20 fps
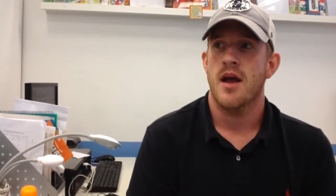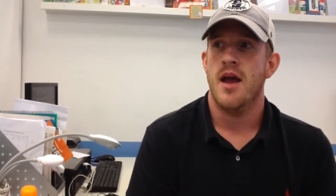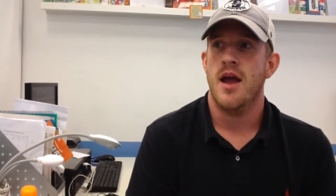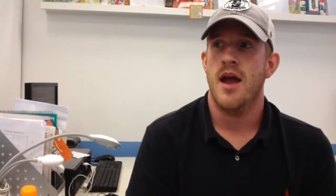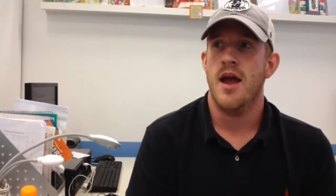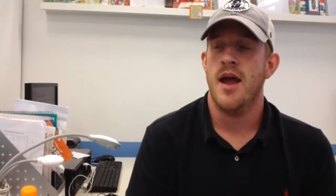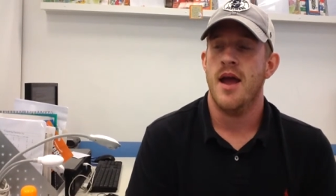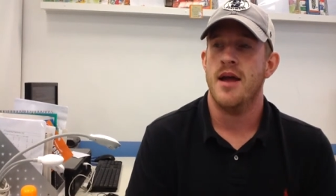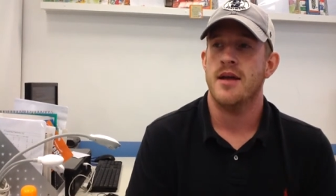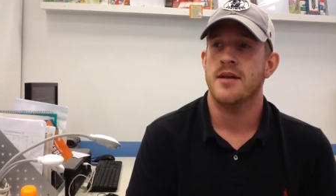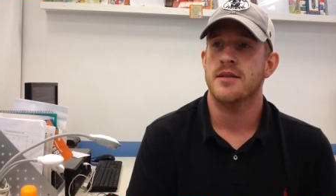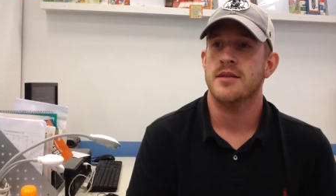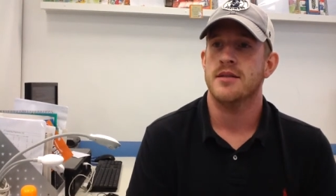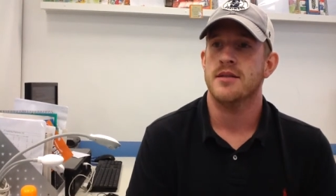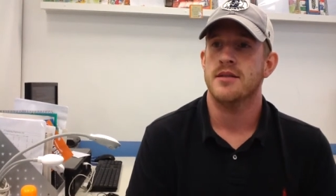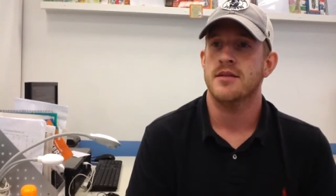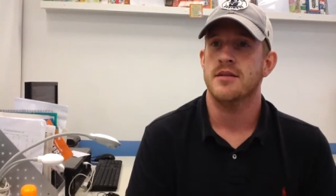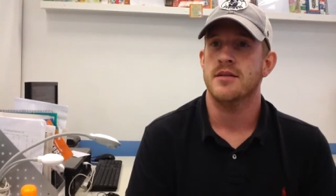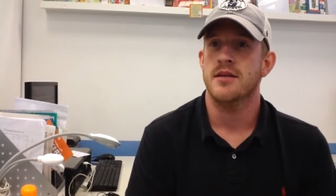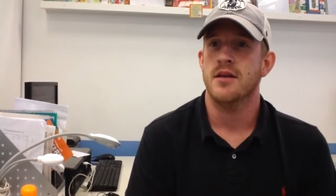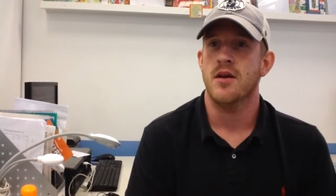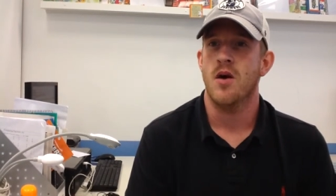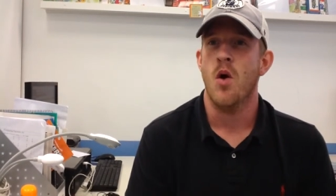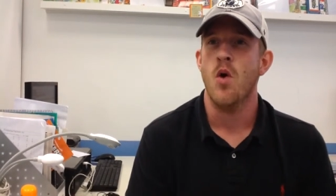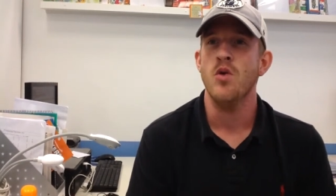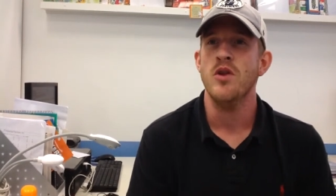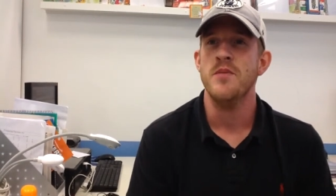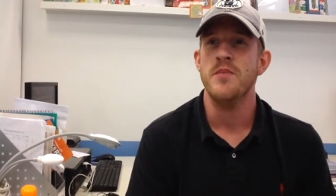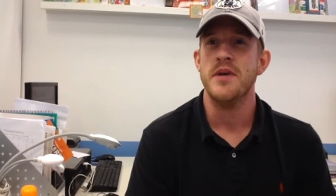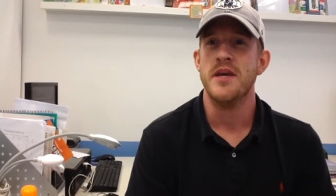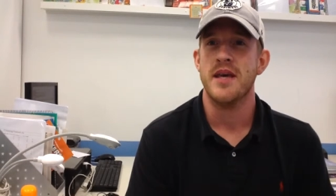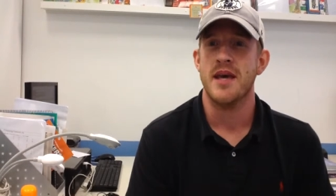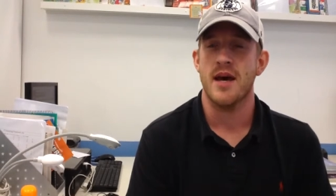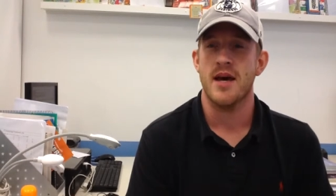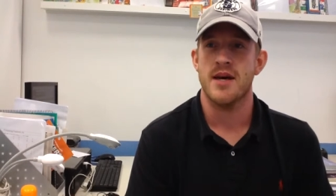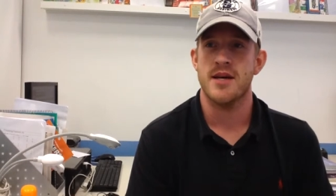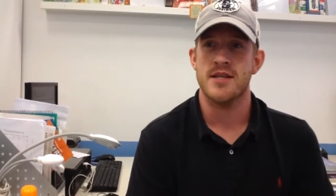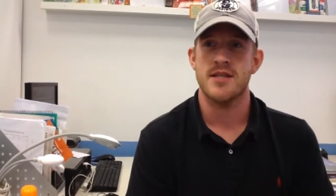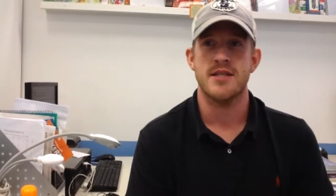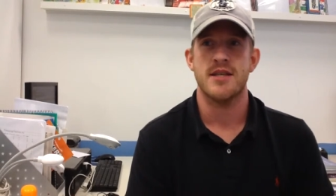and only
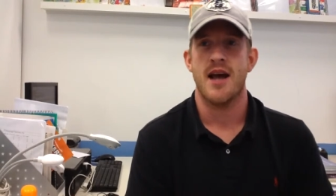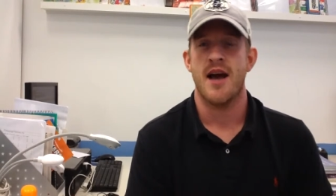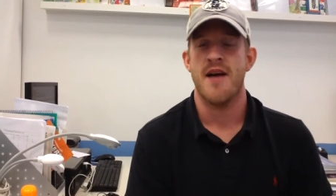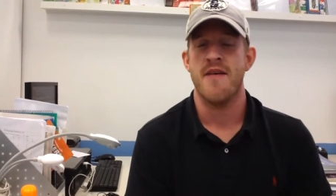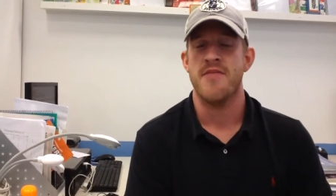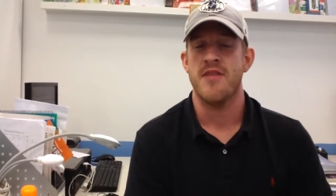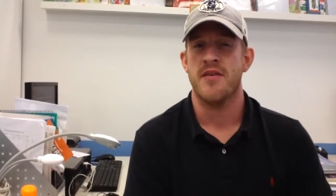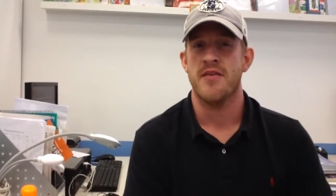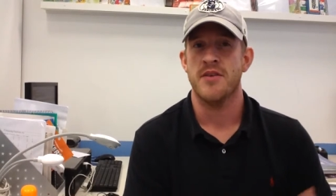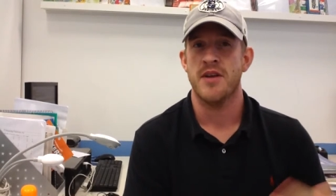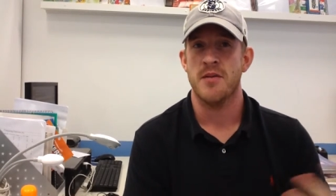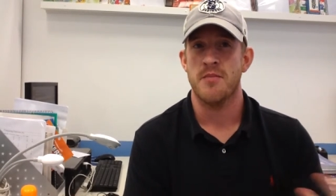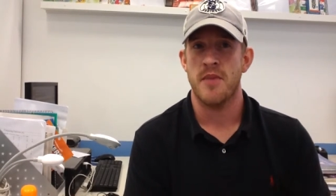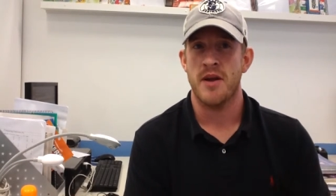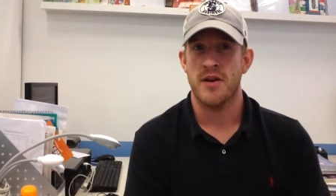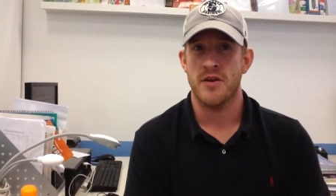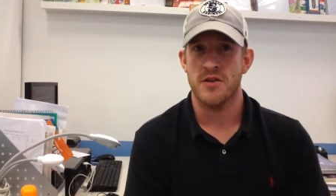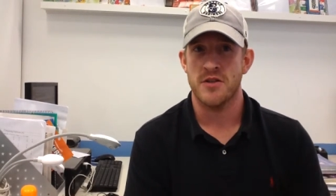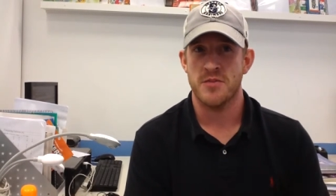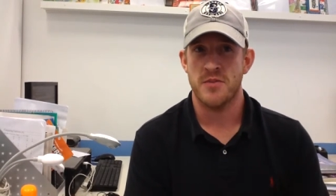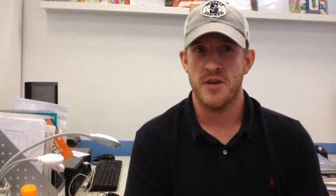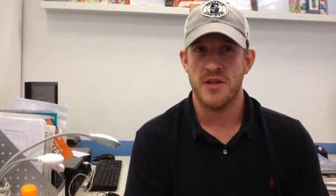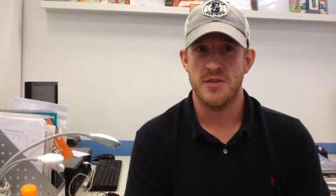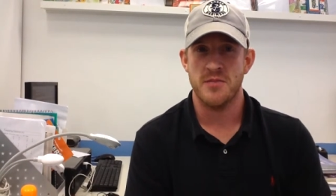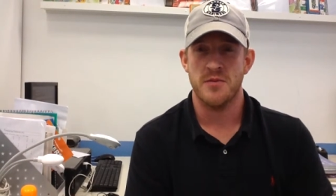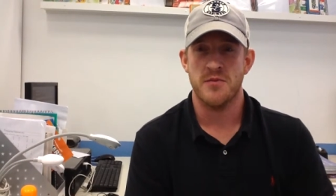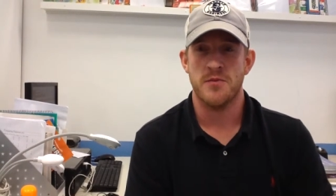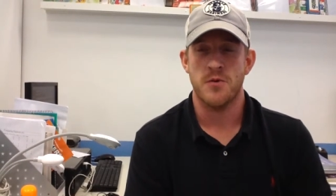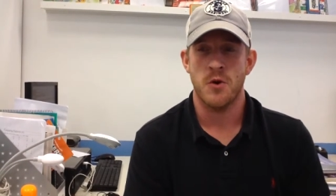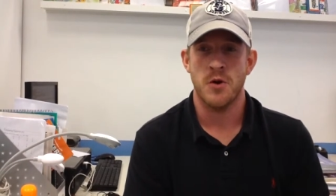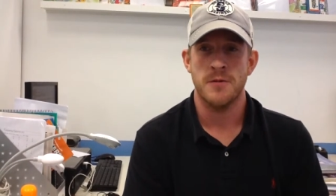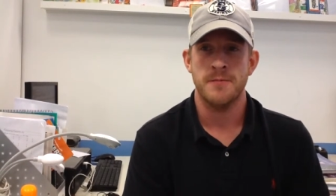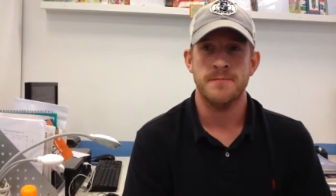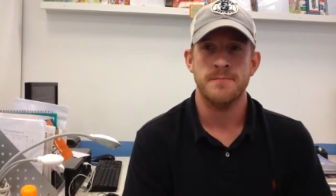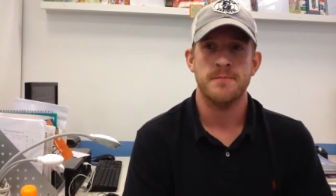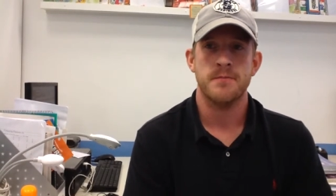because I've never done makerspace before,